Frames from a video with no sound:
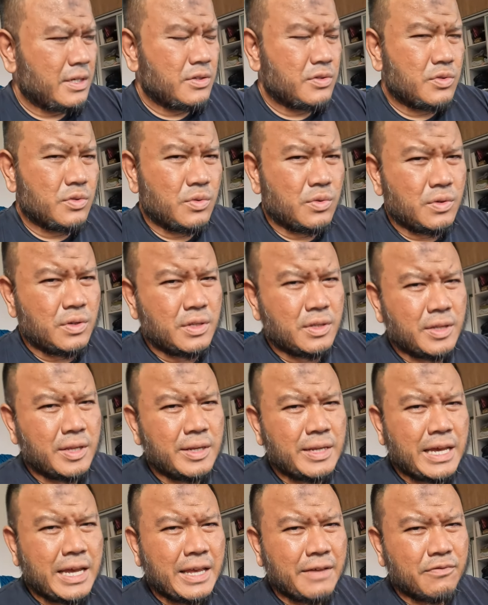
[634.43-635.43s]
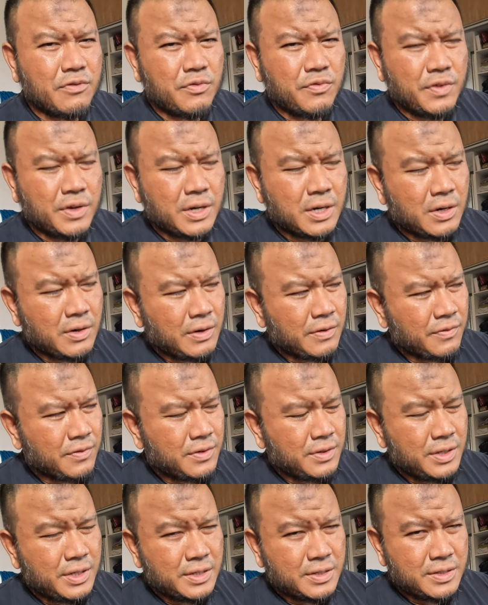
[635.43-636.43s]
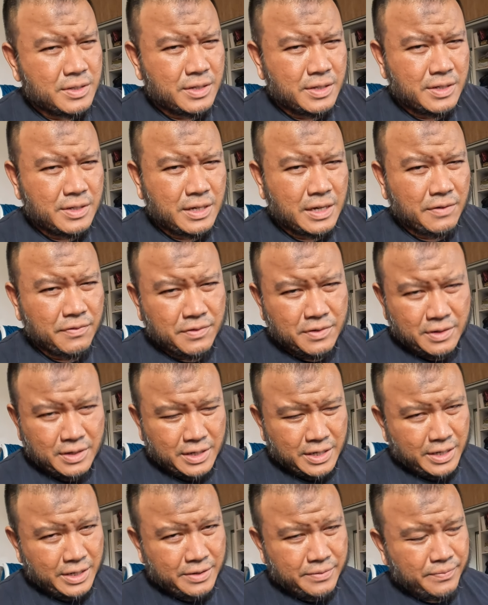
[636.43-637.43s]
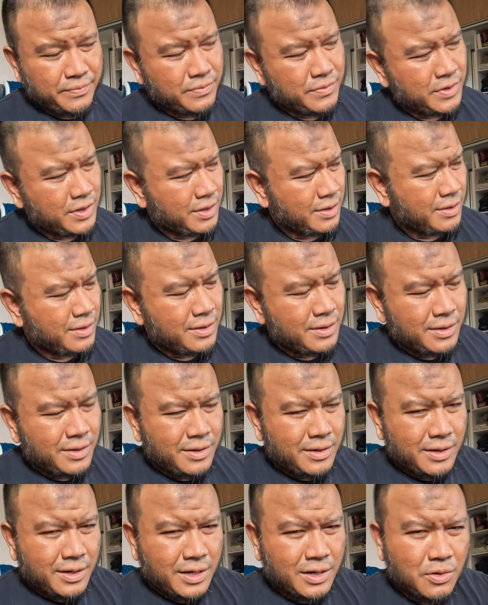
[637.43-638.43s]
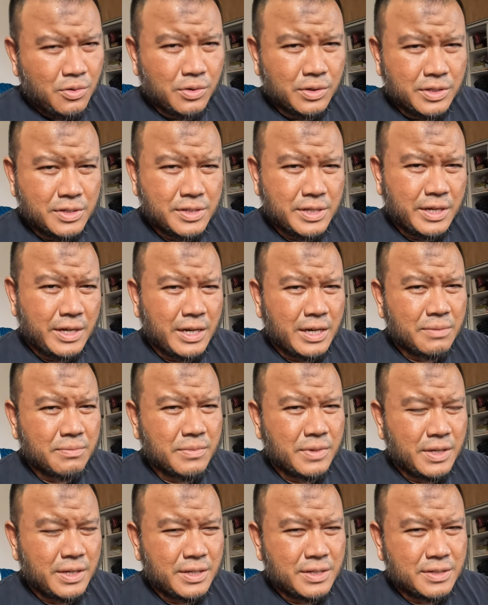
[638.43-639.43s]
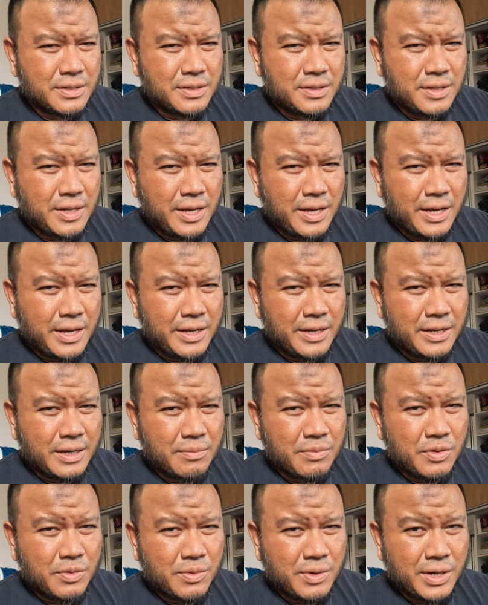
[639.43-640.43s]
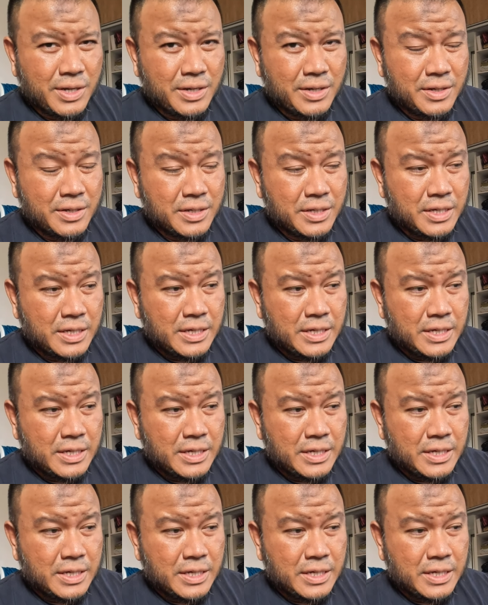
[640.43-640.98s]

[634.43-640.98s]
So the thing that I have to figure out after this, after I hook this thing up, is that number one,